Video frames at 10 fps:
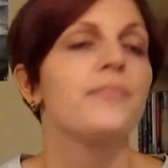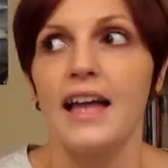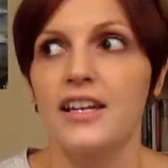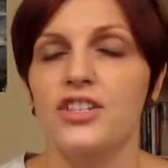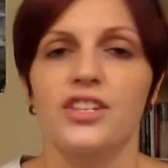
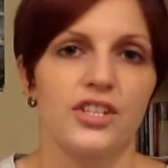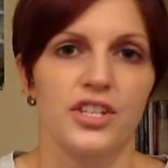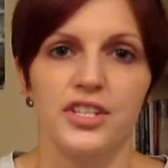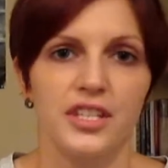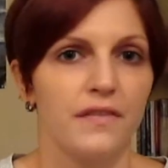And it's such a
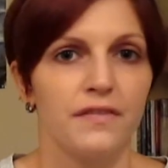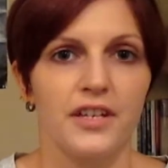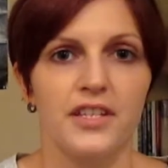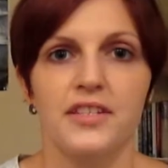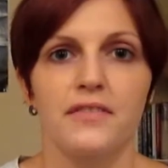
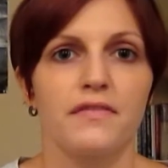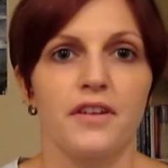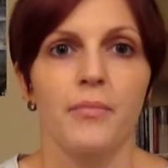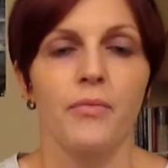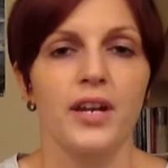difference
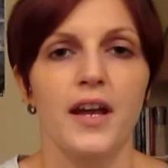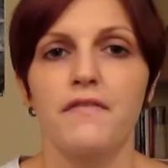from when I